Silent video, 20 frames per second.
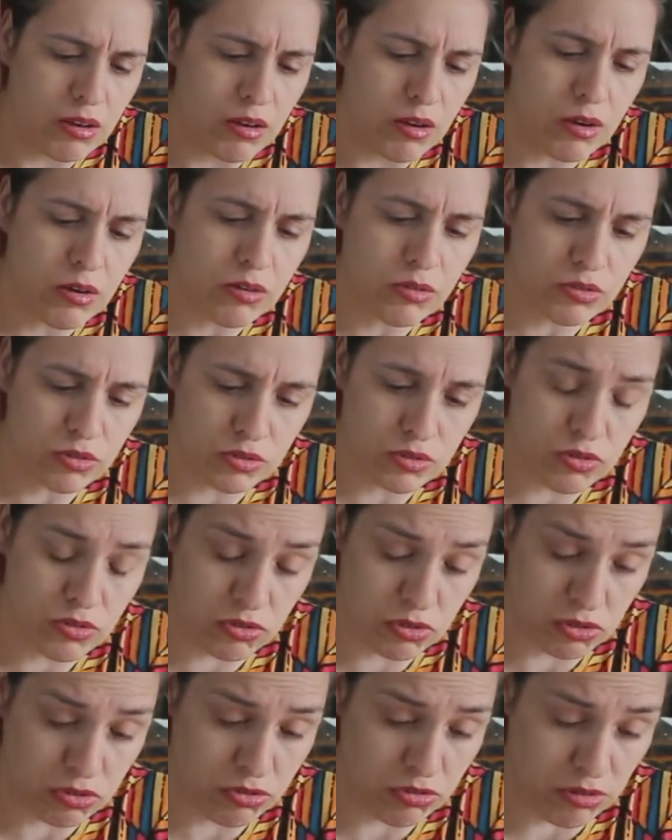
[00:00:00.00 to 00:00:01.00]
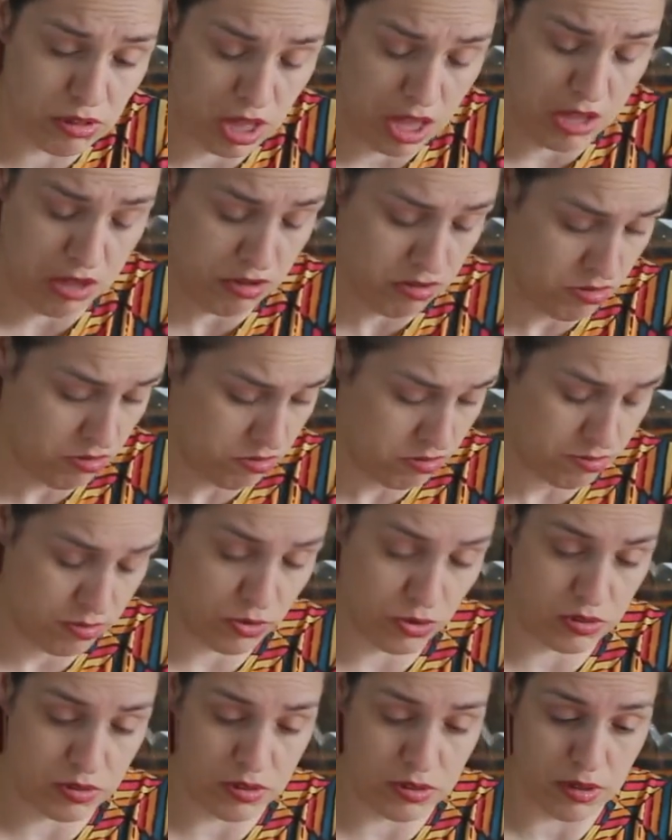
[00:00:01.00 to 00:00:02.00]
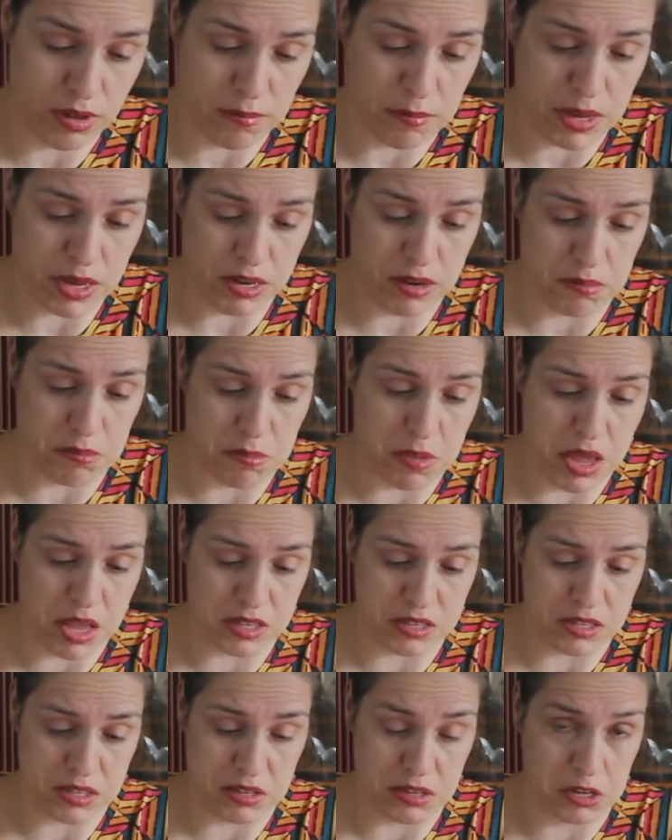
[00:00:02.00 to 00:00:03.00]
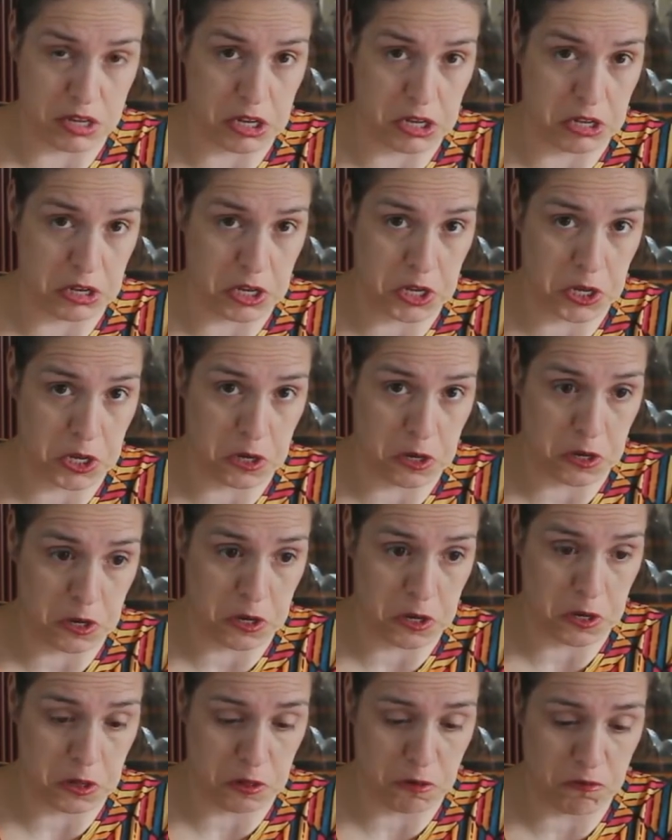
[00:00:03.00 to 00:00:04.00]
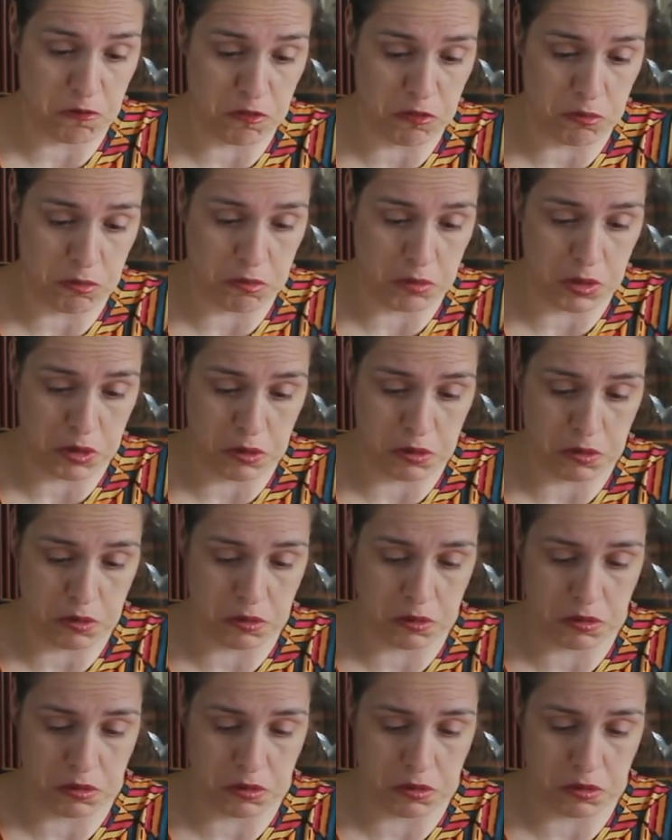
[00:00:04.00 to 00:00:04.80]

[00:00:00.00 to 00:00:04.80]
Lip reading: Oh, there's 2. Oh boys, I'm making a mess in the living room here.